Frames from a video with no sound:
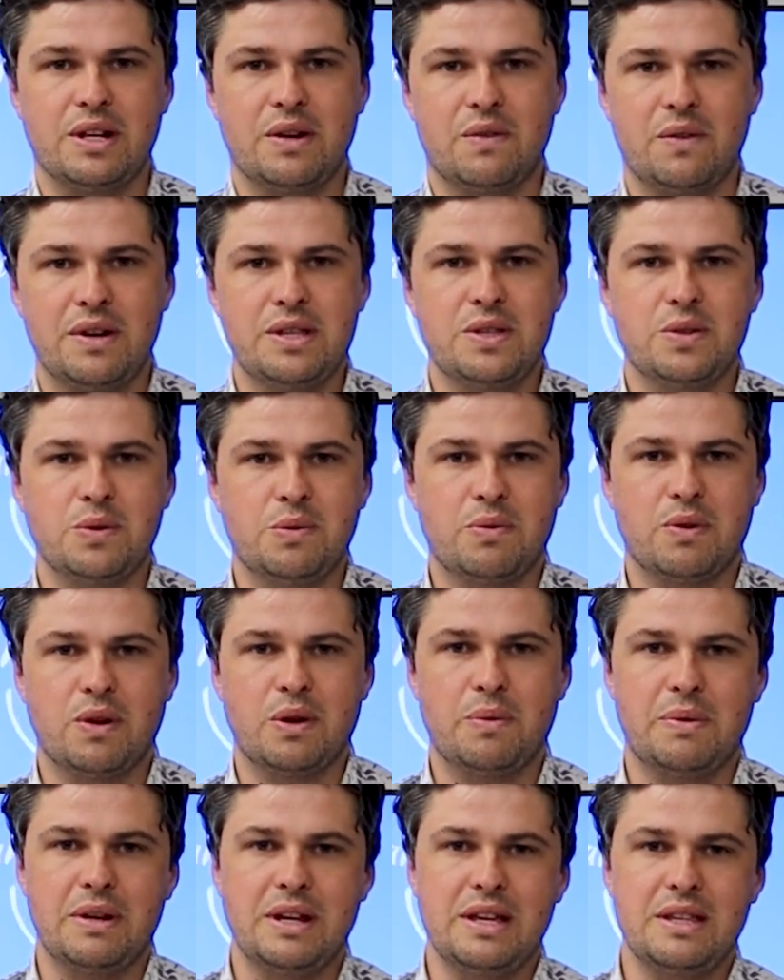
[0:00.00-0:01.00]
like rental
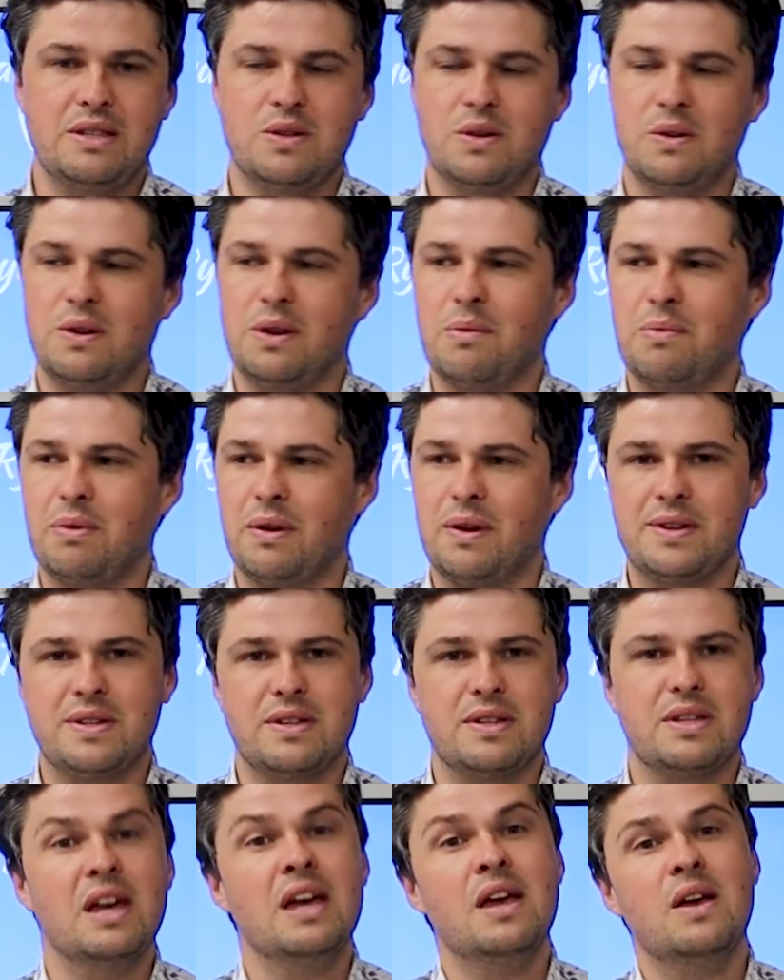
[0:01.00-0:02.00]
property, term
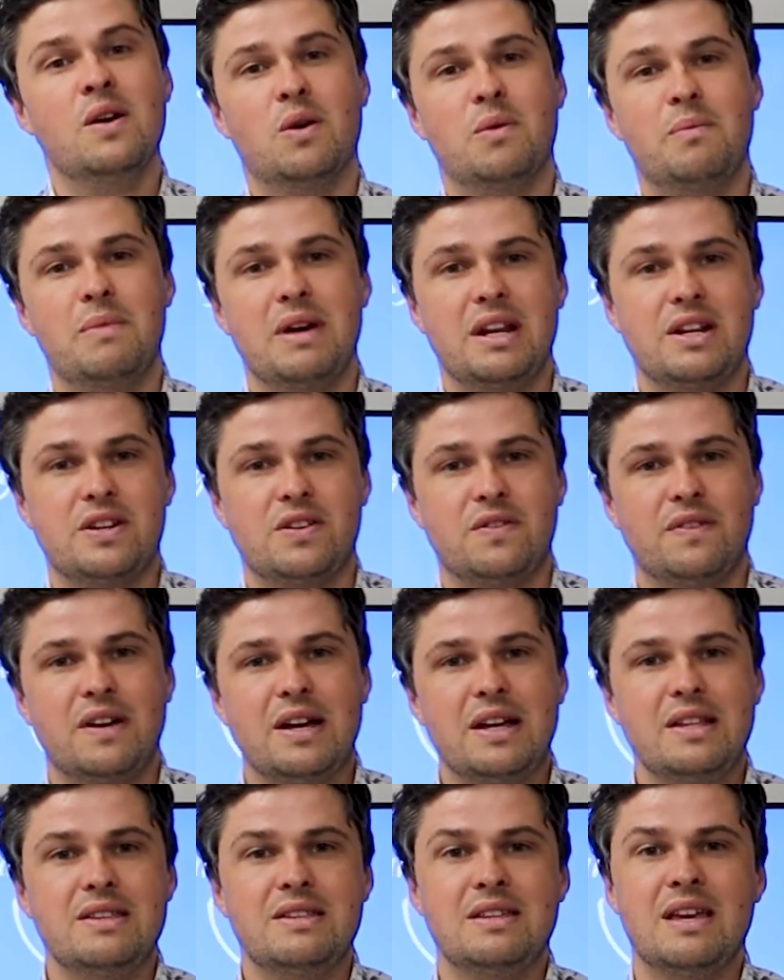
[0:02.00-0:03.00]
deposit, or managed
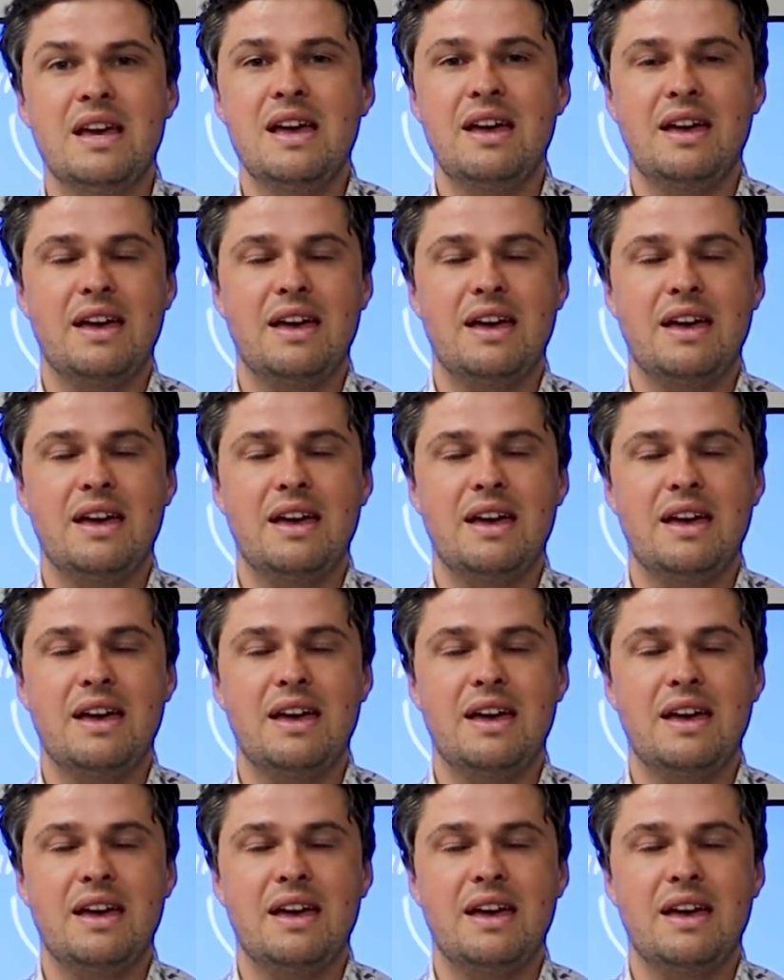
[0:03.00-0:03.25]
funds.